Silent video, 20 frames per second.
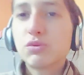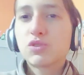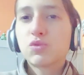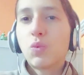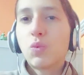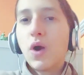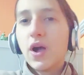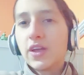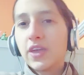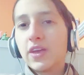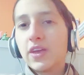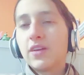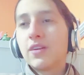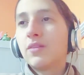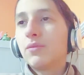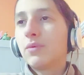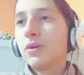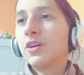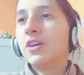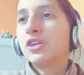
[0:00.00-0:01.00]

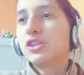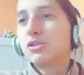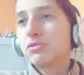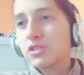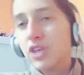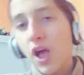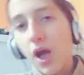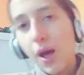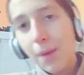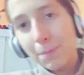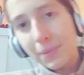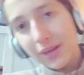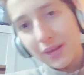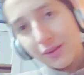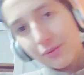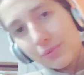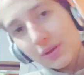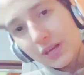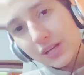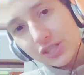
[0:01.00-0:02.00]
hopping
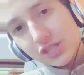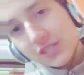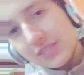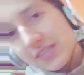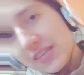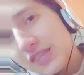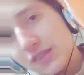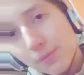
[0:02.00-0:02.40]
because she's in the